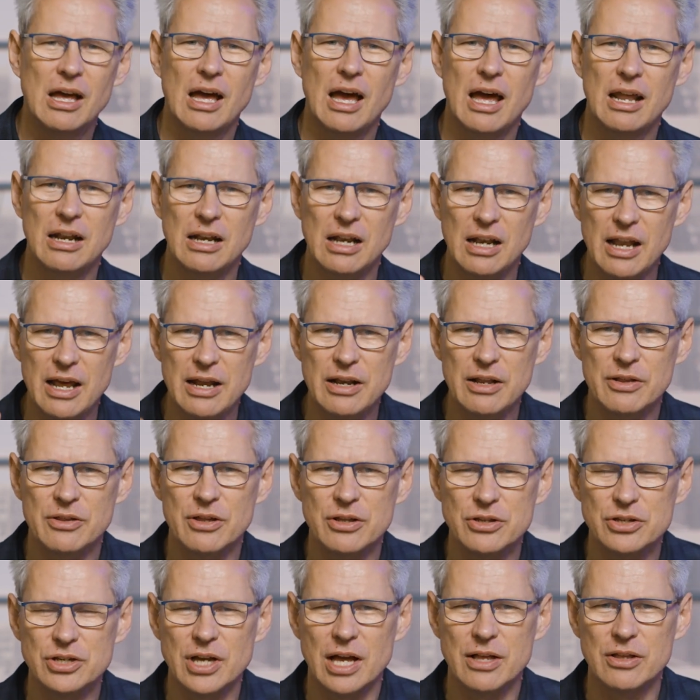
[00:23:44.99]
And ladies
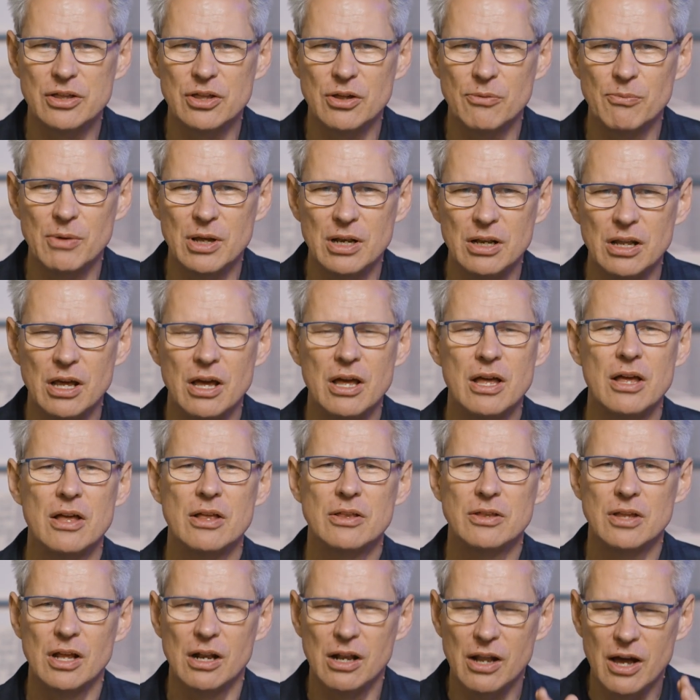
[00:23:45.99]
and gentlemen,
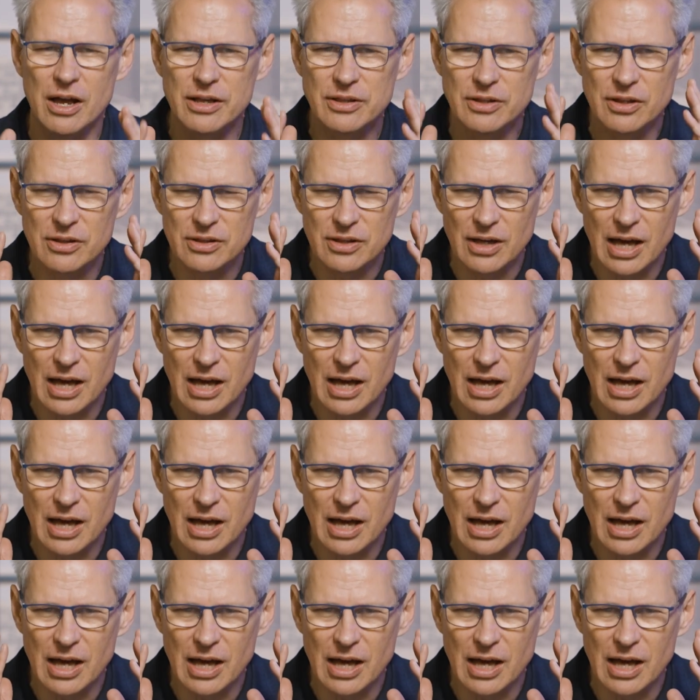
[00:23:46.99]
delighted